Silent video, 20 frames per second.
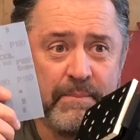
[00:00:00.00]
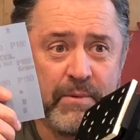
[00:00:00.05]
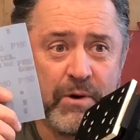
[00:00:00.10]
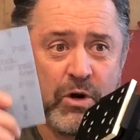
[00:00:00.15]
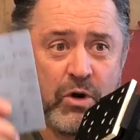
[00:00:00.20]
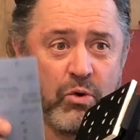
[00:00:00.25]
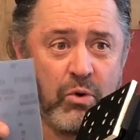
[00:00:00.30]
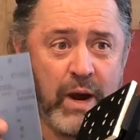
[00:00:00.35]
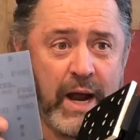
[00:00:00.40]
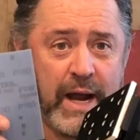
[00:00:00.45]

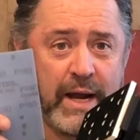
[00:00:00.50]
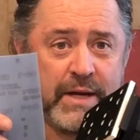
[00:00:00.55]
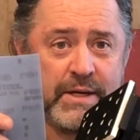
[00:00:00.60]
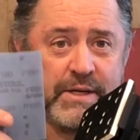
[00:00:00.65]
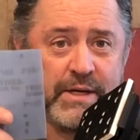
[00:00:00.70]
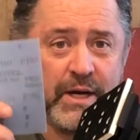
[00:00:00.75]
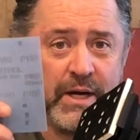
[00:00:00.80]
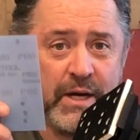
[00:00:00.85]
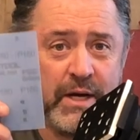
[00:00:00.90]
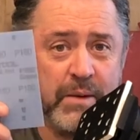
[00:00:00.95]

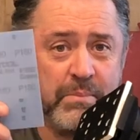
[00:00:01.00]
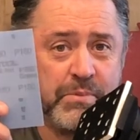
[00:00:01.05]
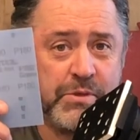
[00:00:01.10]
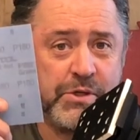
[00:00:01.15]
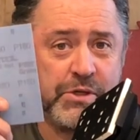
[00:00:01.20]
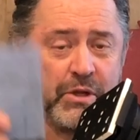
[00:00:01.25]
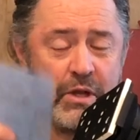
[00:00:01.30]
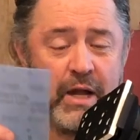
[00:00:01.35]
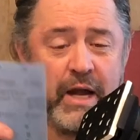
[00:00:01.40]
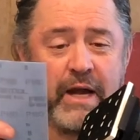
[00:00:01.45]
cracked up
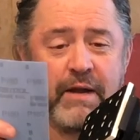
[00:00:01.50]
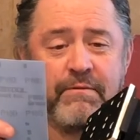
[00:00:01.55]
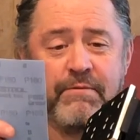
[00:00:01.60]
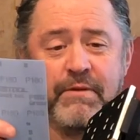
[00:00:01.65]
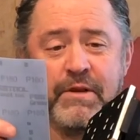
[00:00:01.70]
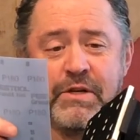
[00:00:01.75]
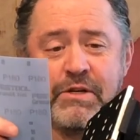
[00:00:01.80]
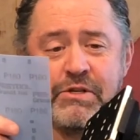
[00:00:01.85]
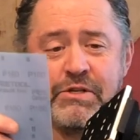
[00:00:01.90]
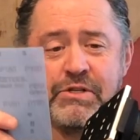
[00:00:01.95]
shellac
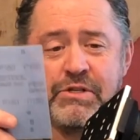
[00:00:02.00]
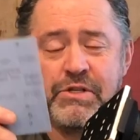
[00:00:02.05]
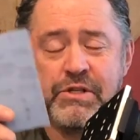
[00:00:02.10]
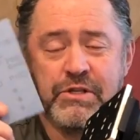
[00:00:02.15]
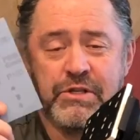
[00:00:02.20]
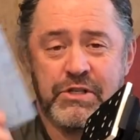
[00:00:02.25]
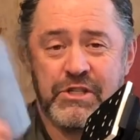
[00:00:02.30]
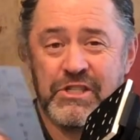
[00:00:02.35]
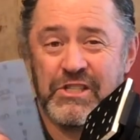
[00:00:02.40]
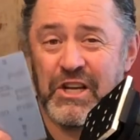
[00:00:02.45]
finish,
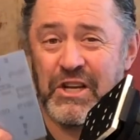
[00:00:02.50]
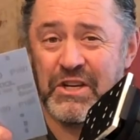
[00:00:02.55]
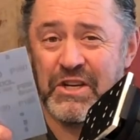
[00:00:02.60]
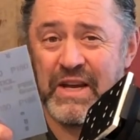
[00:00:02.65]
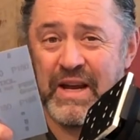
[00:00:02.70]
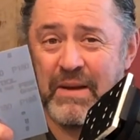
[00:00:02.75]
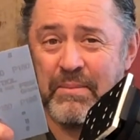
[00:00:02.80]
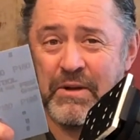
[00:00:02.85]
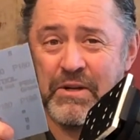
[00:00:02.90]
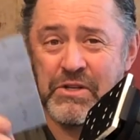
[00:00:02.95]
it's sun
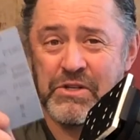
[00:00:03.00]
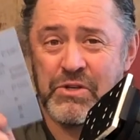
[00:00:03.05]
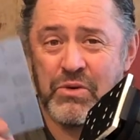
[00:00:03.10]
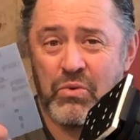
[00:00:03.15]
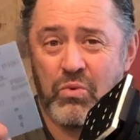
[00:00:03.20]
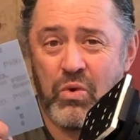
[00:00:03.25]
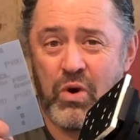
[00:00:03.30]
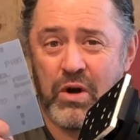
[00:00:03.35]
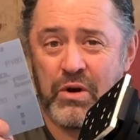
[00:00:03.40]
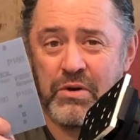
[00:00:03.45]
damaged
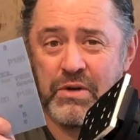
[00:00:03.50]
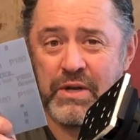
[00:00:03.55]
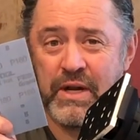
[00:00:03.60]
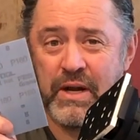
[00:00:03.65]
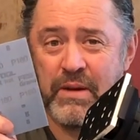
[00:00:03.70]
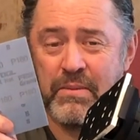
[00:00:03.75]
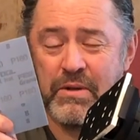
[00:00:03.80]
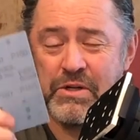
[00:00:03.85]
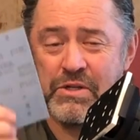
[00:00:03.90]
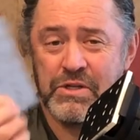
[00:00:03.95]
or water
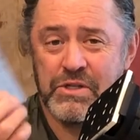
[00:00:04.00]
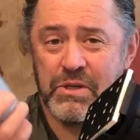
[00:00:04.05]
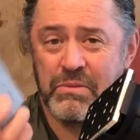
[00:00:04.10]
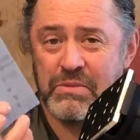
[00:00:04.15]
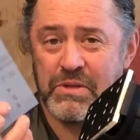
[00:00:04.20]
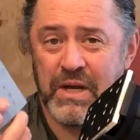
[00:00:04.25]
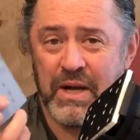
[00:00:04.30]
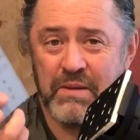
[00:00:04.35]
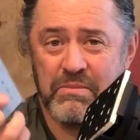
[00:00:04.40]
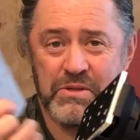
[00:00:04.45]
damaged,
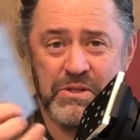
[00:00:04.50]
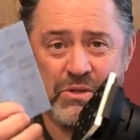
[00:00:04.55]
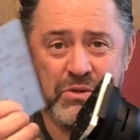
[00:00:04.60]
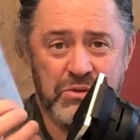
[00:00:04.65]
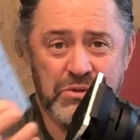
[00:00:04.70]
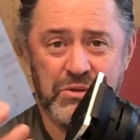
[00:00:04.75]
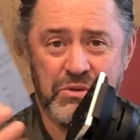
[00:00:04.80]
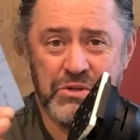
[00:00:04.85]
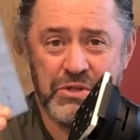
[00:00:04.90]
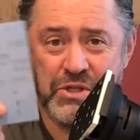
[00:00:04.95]
sometimes
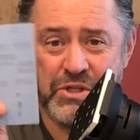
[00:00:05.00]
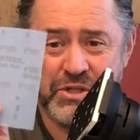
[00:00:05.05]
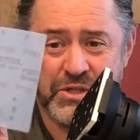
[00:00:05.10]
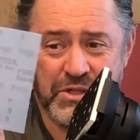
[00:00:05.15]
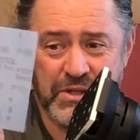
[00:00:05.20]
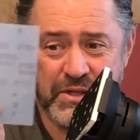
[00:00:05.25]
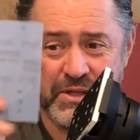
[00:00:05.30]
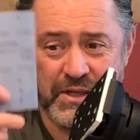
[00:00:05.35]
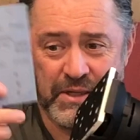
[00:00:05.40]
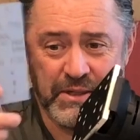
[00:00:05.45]
those will
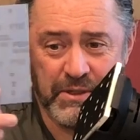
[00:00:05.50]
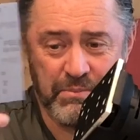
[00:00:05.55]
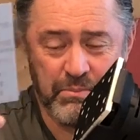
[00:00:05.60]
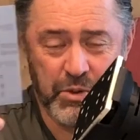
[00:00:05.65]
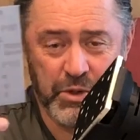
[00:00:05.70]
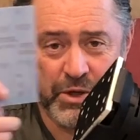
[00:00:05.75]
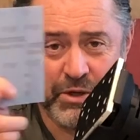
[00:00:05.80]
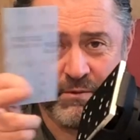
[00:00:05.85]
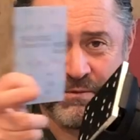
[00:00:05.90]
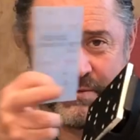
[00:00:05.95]
just, like, you
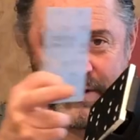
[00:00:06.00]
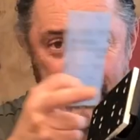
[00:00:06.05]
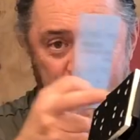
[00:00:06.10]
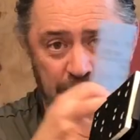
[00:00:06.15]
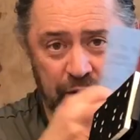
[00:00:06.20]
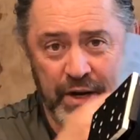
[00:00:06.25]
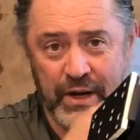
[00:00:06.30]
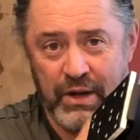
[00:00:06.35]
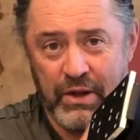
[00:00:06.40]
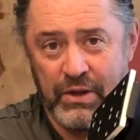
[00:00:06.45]
put your
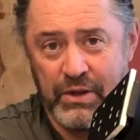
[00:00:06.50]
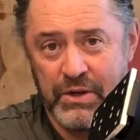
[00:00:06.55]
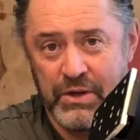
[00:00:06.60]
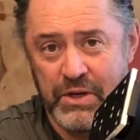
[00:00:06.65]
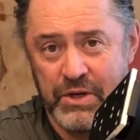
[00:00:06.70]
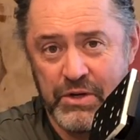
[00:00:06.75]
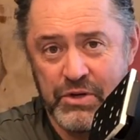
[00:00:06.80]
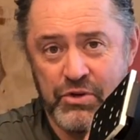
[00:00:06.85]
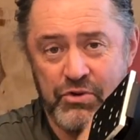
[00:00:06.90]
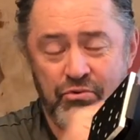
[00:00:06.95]
fingernail and you
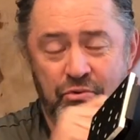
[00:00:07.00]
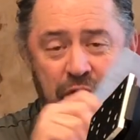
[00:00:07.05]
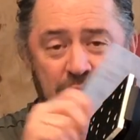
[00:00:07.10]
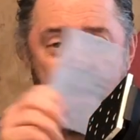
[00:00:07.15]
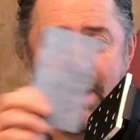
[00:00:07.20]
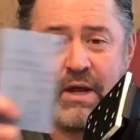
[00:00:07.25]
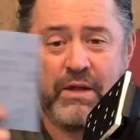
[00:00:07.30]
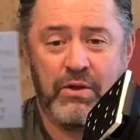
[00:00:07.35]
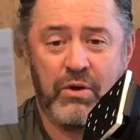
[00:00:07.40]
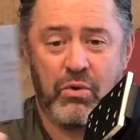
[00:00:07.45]
can
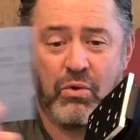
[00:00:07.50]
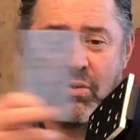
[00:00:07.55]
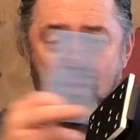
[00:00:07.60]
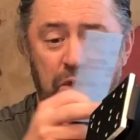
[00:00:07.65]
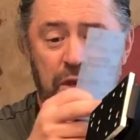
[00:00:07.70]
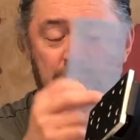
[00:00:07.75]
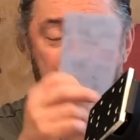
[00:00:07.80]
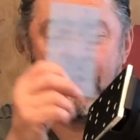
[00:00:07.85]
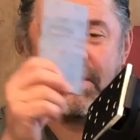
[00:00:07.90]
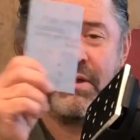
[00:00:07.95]
drag the whole
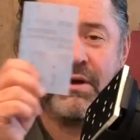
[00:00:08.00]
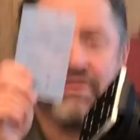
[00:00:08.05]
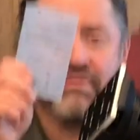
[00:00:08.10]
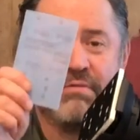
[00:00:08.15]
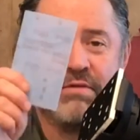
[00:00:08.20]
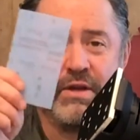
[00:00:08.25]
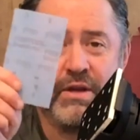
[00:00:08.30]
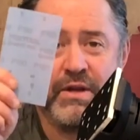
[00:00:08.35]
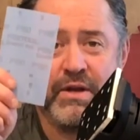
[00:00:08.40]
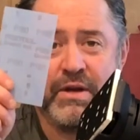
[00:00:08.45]
length
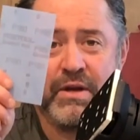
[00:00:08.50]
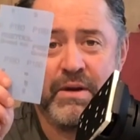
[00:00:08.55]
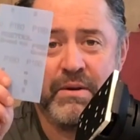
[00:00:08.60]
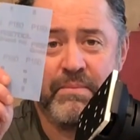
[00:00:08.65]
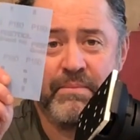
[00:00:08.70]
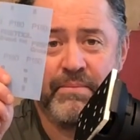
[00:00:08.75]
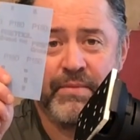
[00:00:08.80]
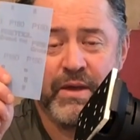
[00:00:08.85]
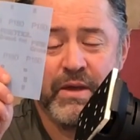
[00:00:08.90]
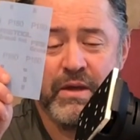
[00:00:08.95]
of the
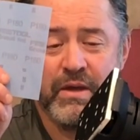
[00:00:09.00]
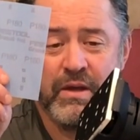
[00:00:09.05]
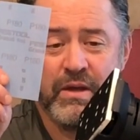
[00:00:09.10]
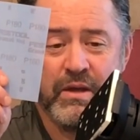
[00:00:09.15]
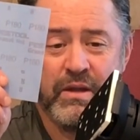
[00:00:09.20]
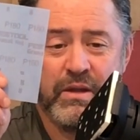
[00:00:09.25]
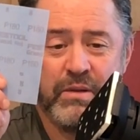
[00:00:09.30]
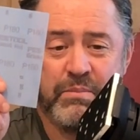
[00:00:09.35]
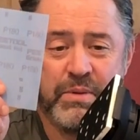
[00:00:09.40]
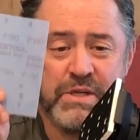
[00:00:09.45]

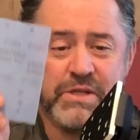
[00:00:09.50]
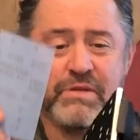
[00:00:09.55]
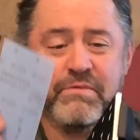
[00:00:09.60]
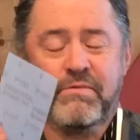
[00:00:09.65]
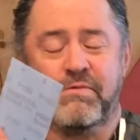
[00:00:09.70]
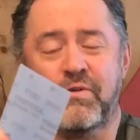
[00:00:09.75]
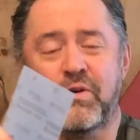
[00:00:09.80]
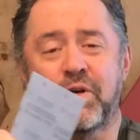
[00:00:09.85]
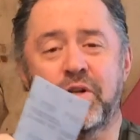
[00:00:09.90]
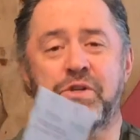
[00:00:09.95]
piece
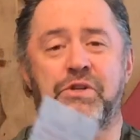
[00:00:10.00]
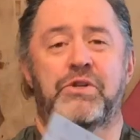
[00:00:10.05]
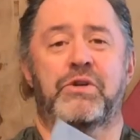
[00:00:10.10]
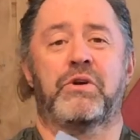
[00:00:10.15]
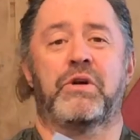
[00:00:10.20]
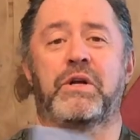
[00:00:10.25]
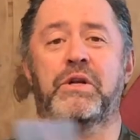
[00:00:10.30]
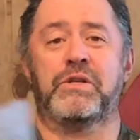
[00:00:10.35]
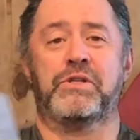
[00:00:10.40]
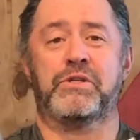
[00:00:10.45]
of
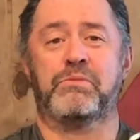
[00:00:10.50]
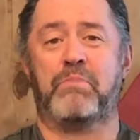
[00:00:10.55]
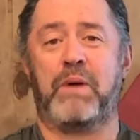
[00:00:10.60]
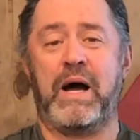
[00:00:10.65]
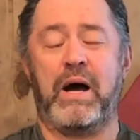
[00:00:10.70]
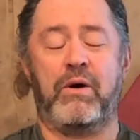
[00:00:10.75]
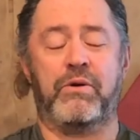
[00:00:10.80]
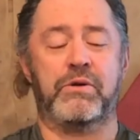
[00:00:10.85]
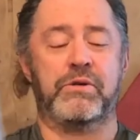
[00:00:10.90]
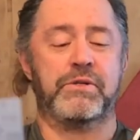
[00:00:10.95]
furniture and just
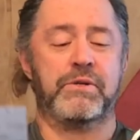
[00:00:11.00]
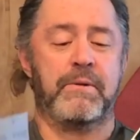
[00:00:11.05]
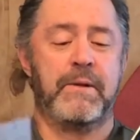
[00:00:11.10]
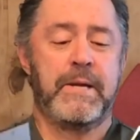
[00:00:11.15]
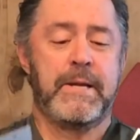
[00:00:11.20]
powders.